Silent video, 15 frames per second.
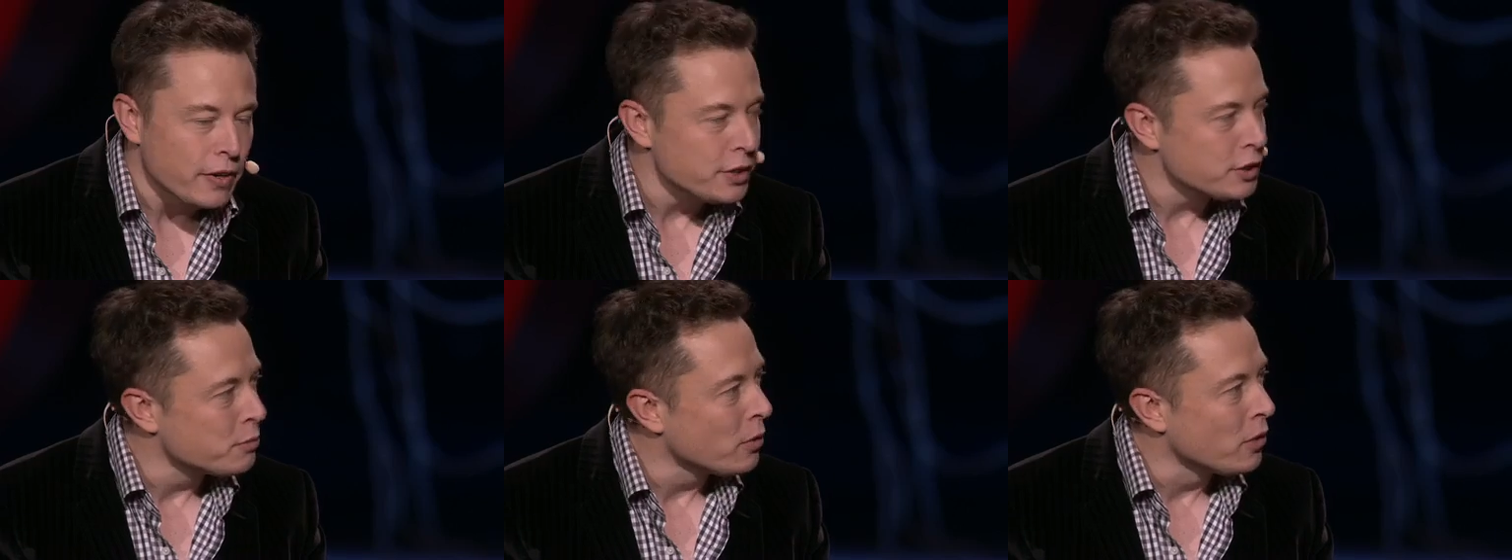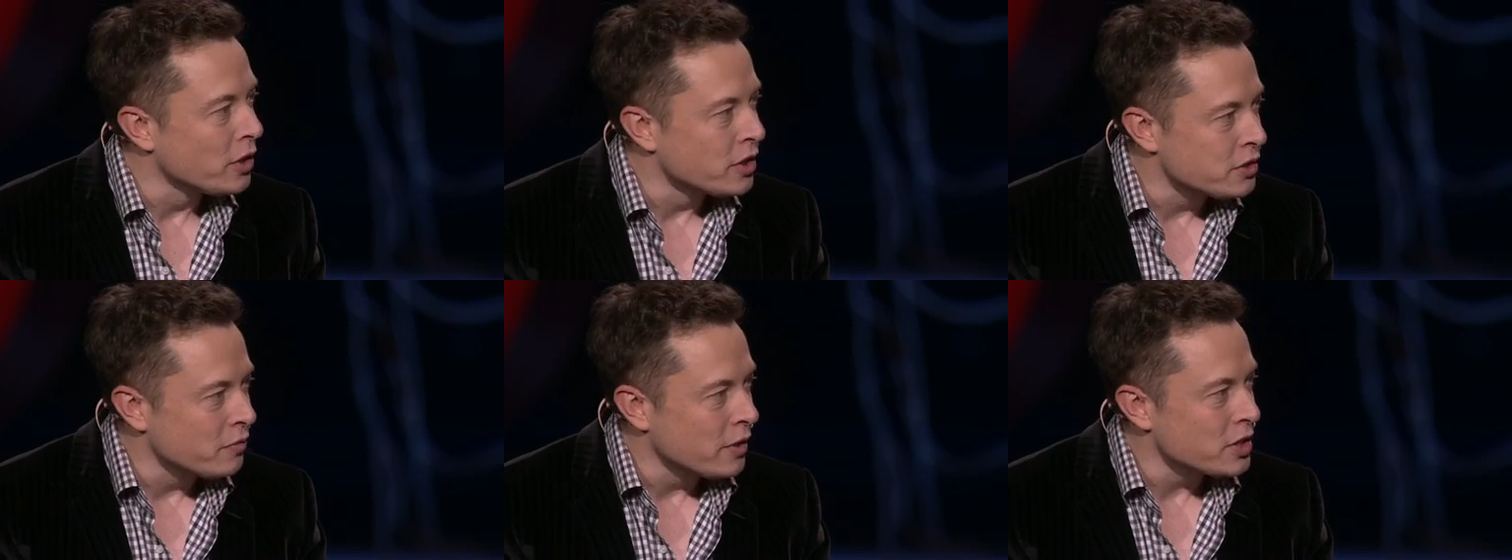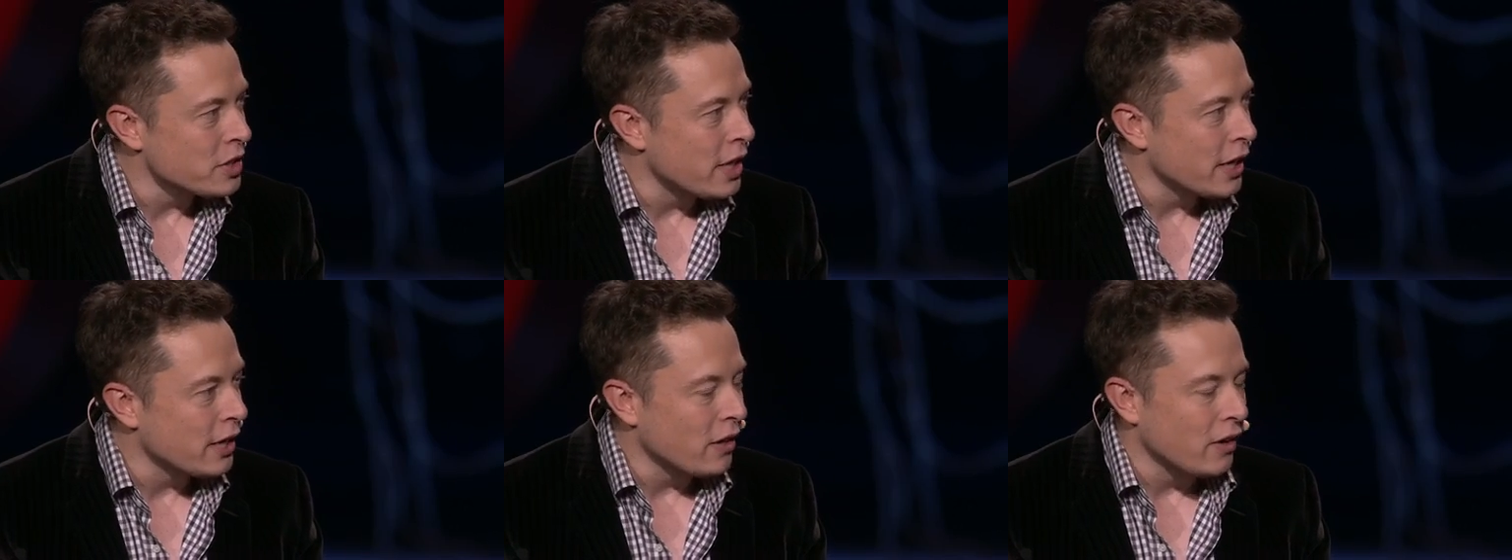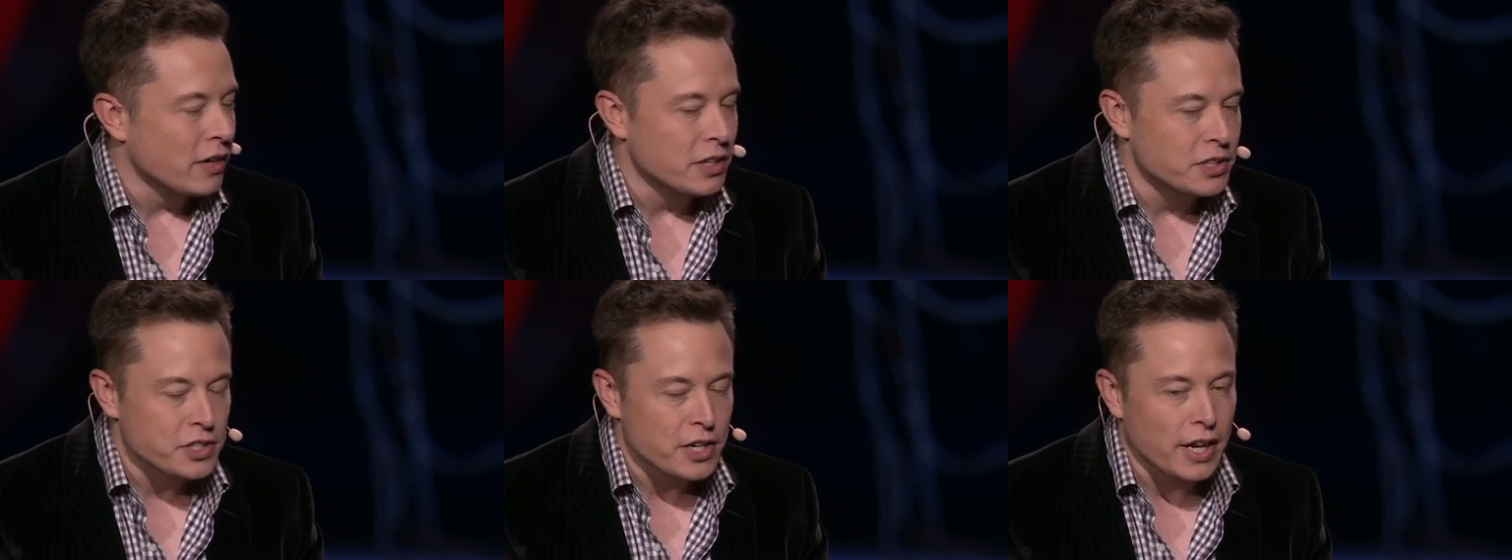very small. It's much like
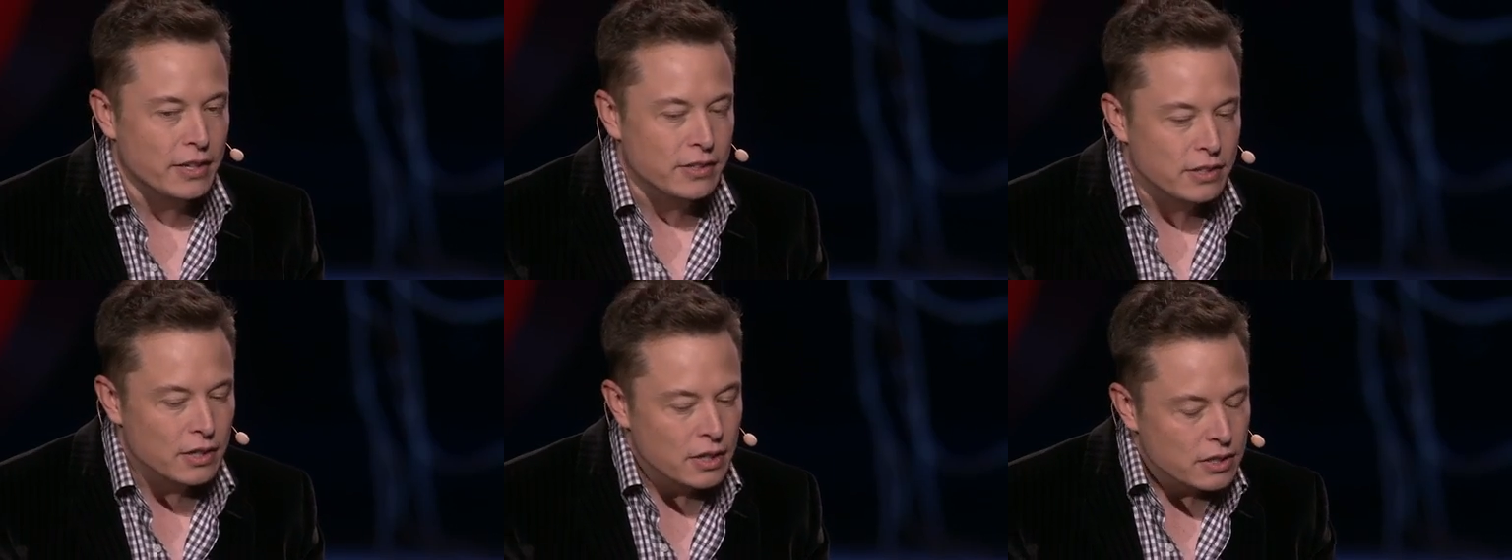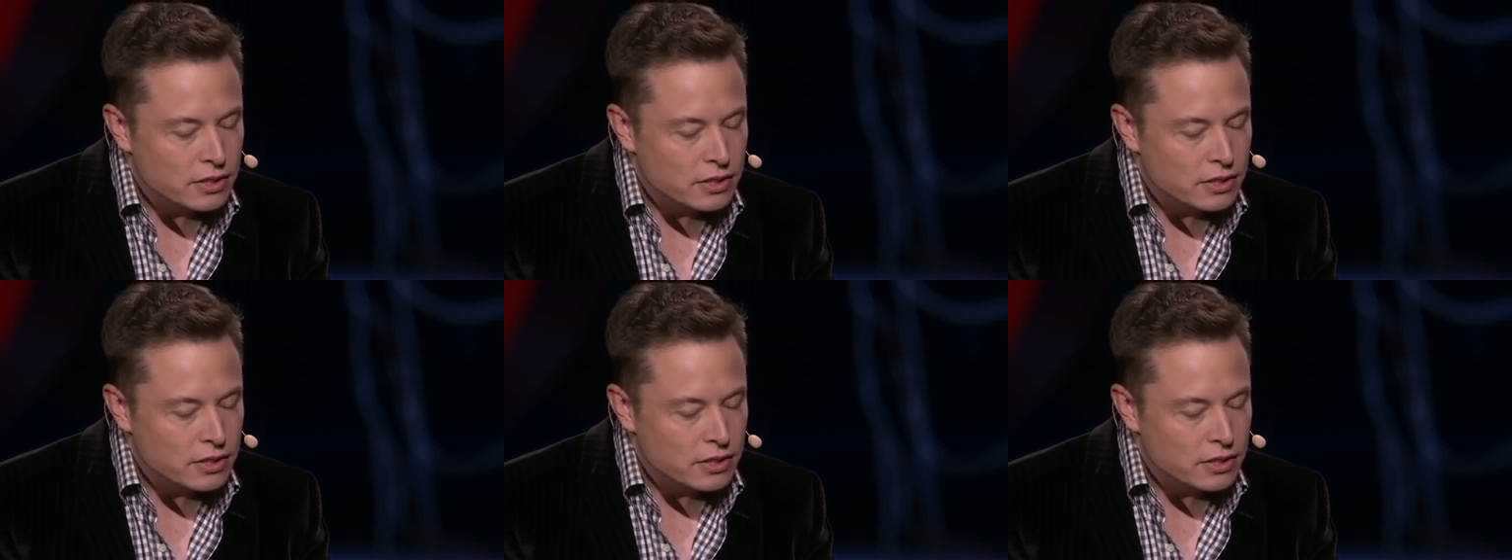on a jet.